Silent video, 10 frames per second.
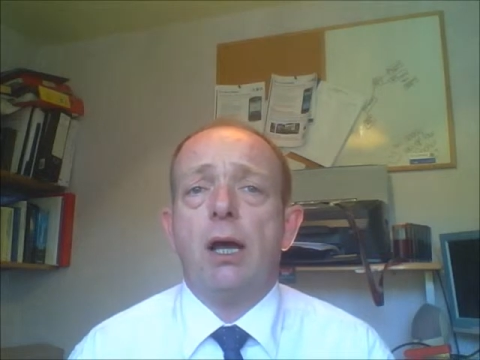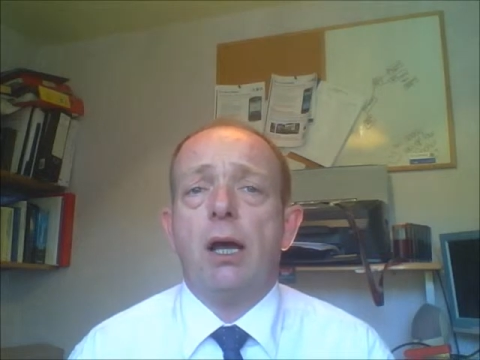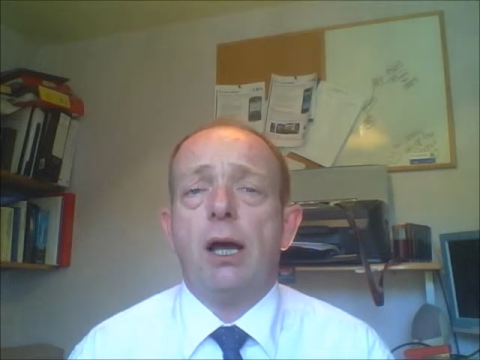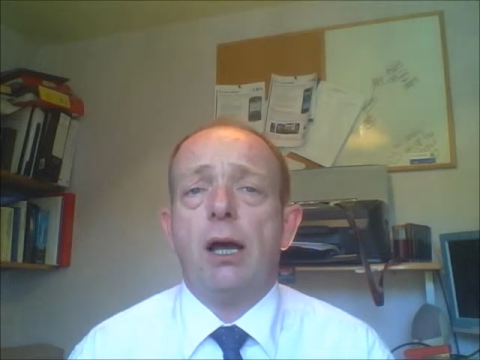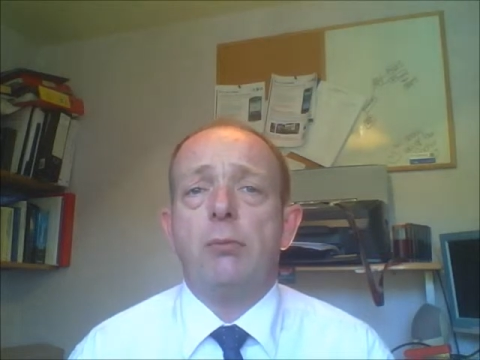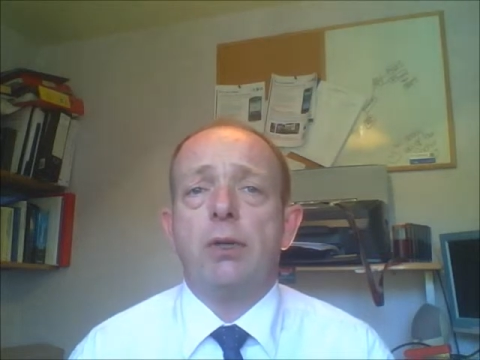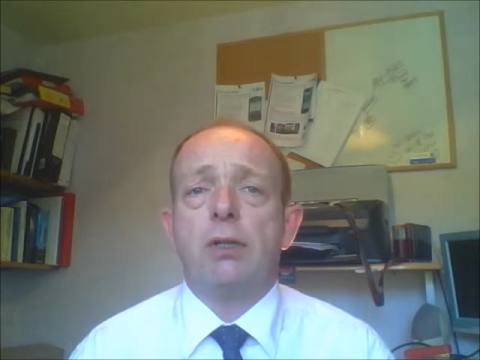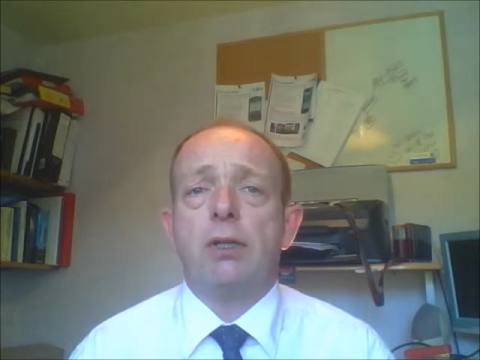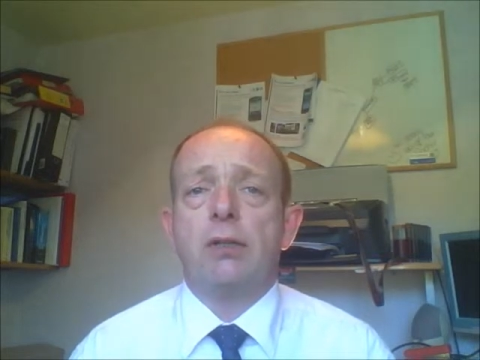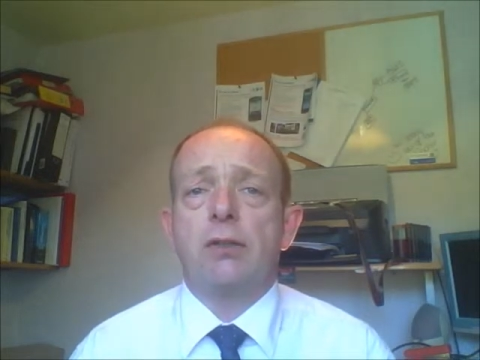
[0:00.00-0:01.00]
uh, and
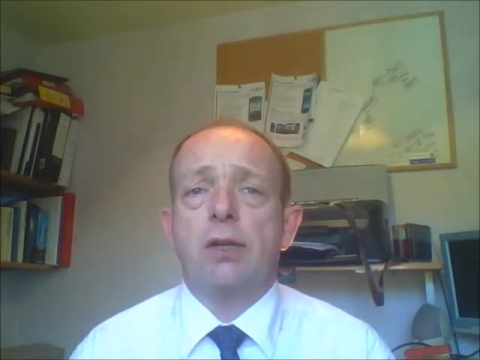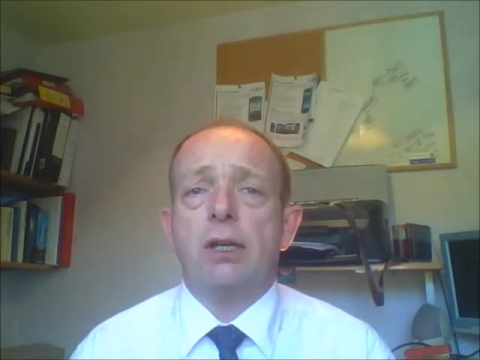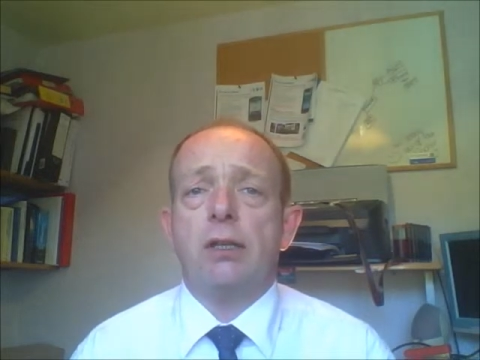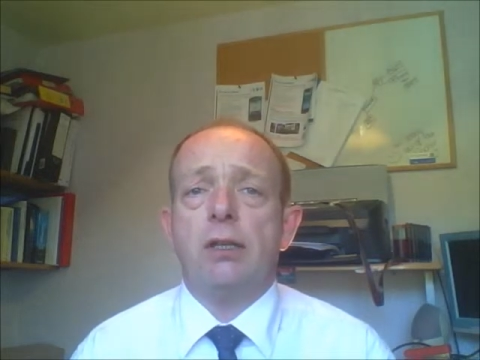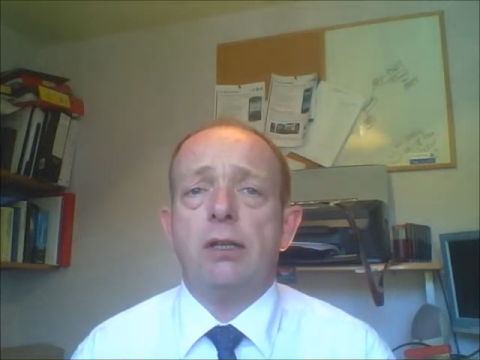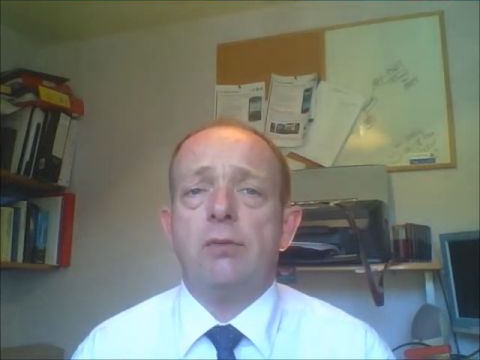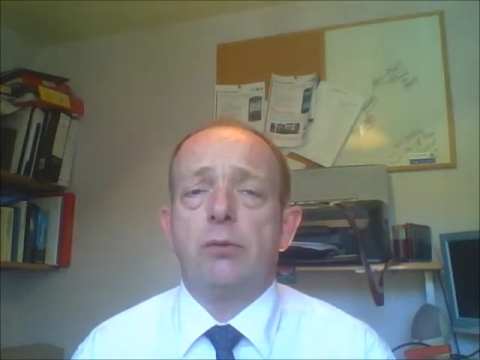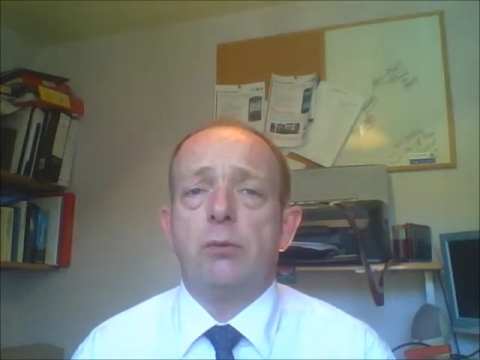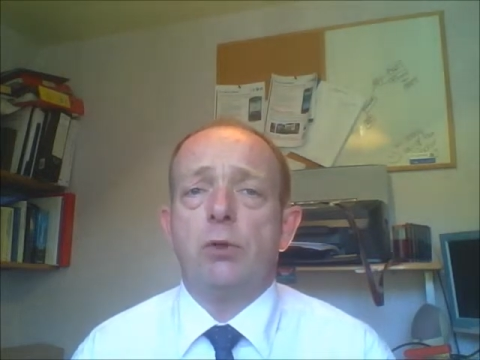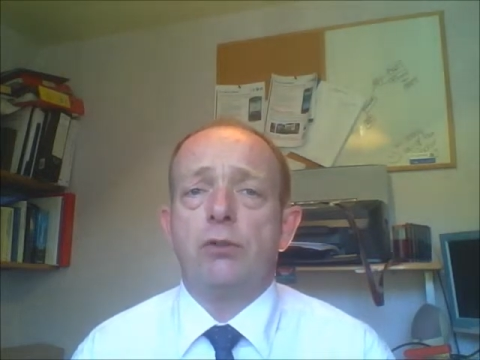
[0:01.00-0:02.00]
build it uh,
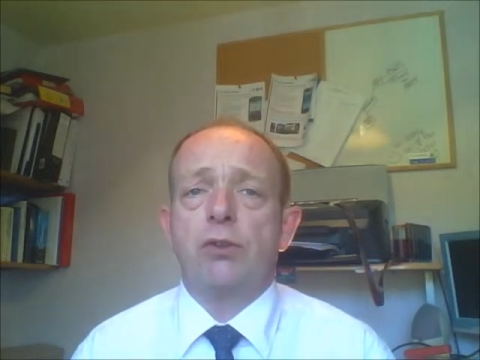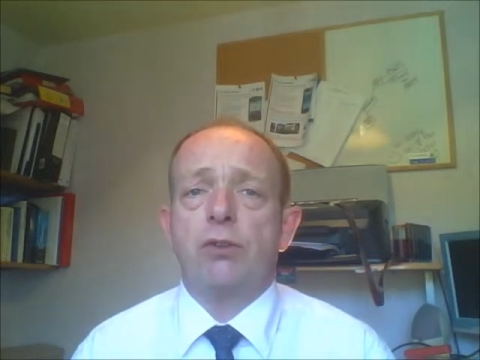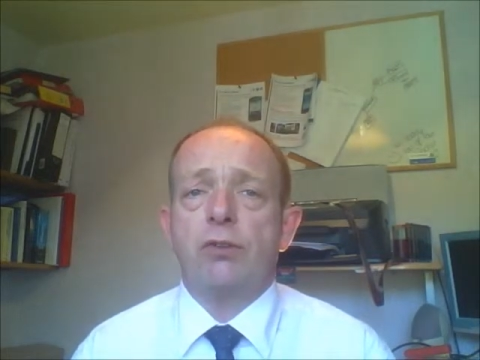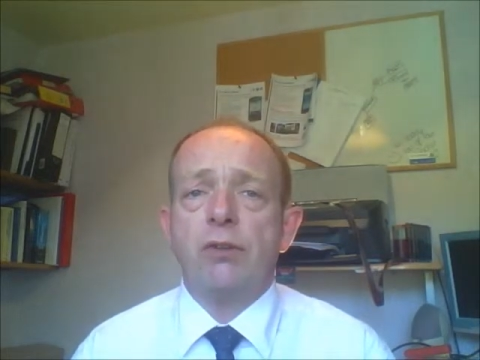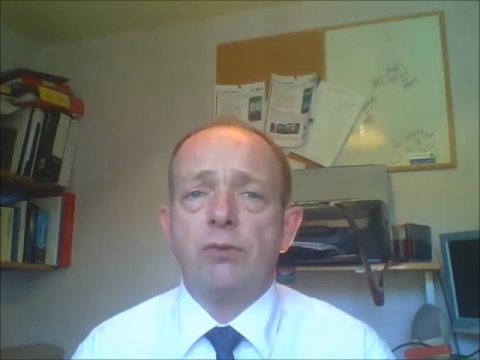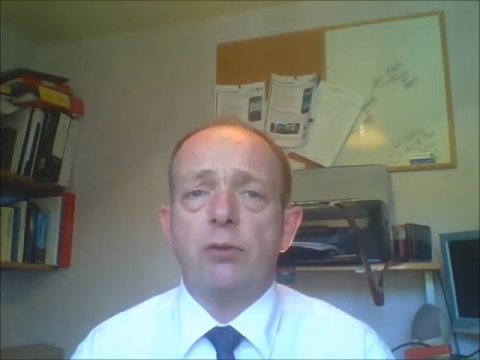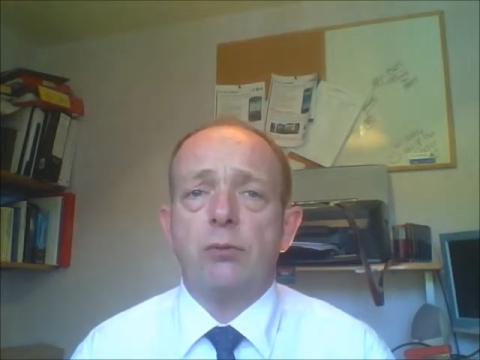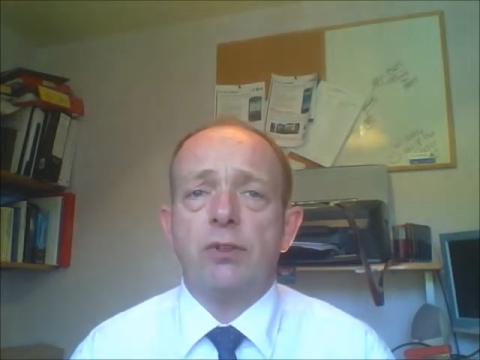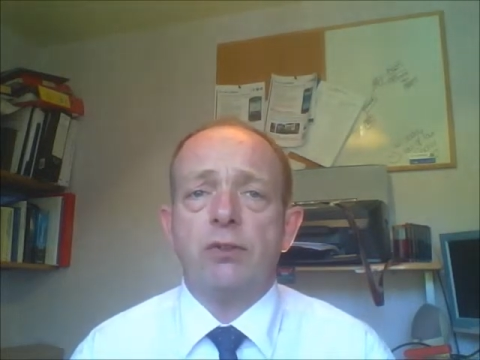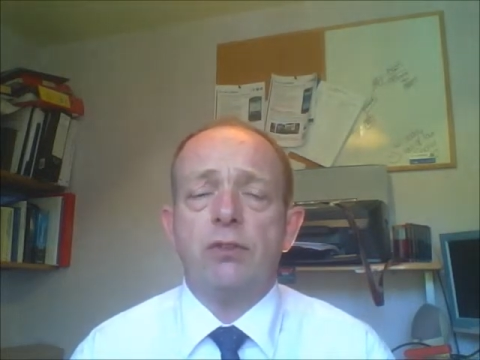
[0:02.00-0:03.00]
into a more successful
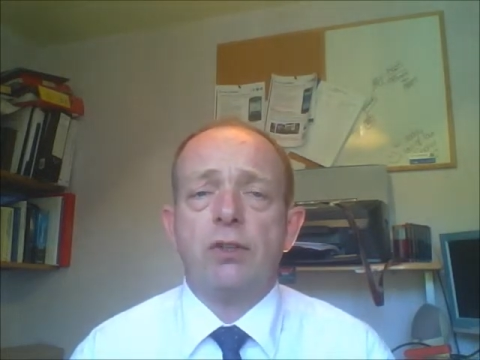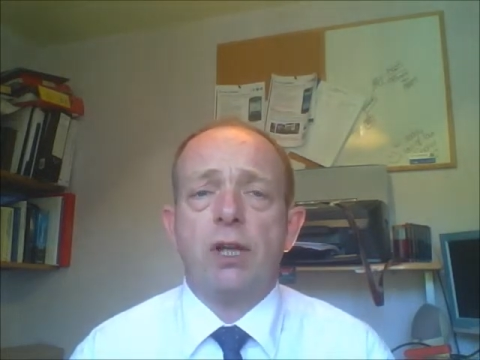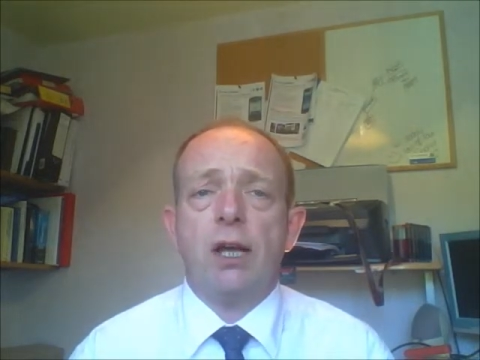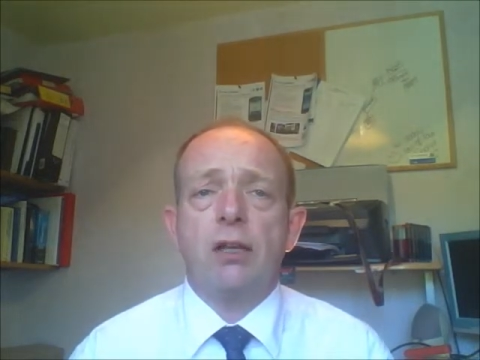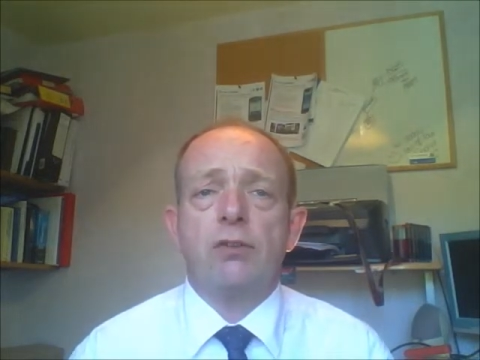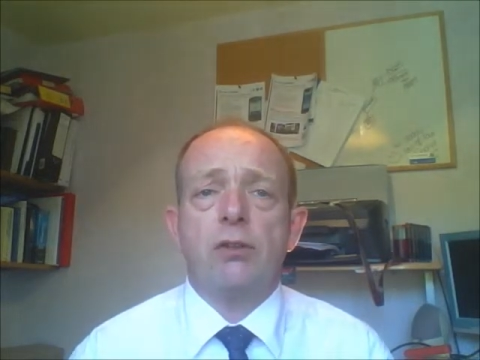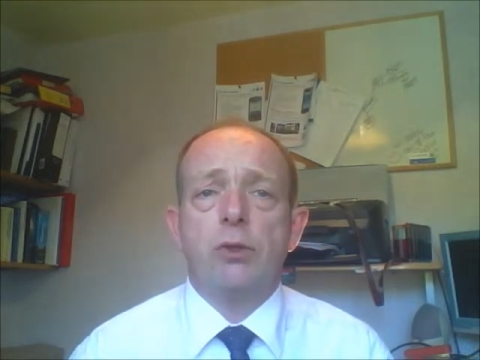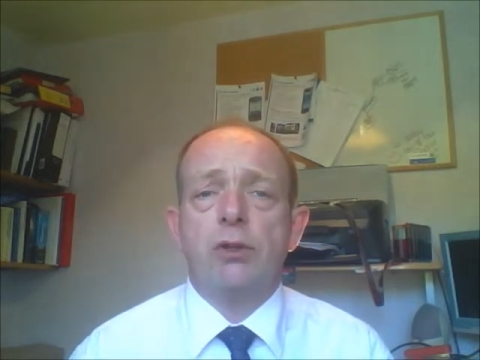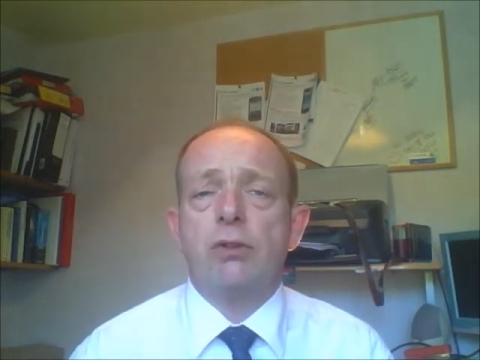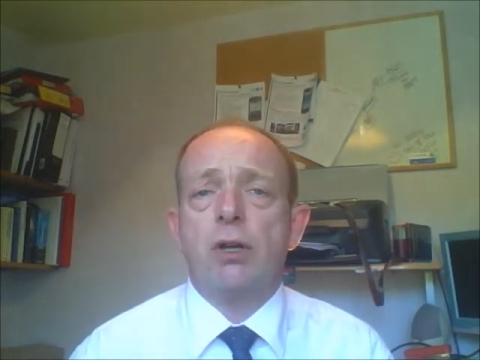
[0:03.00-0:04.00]
business as the
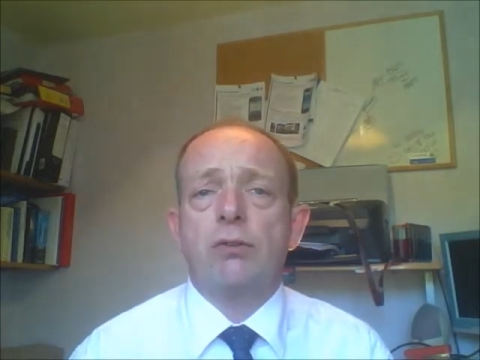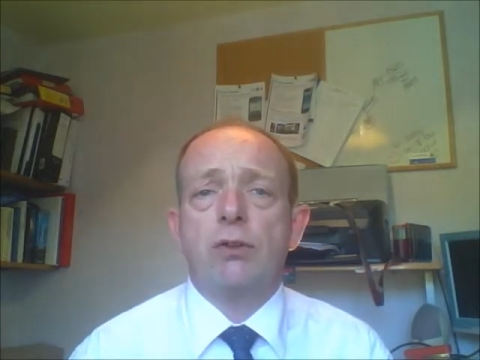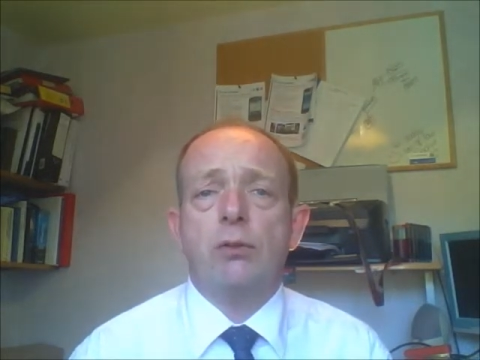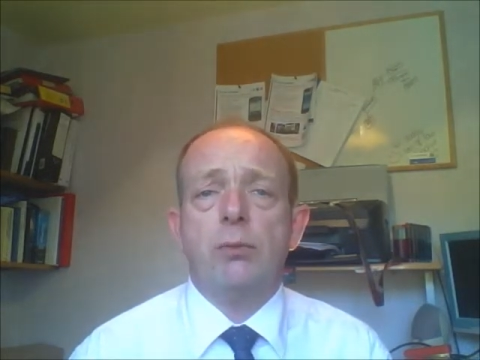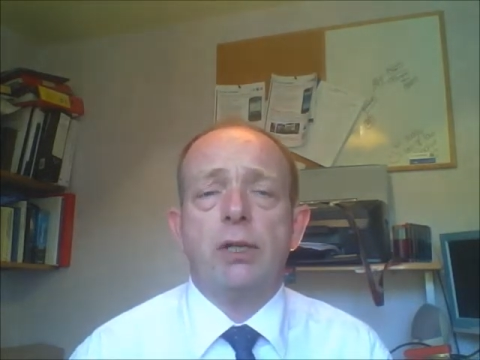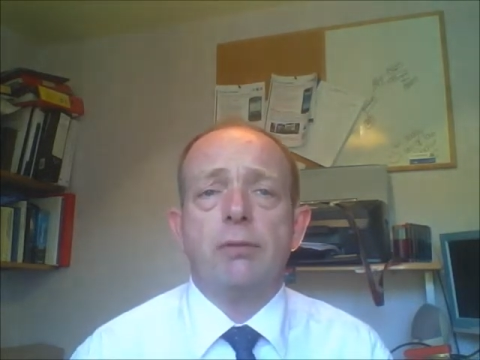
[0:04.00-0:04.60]
money starts to come in.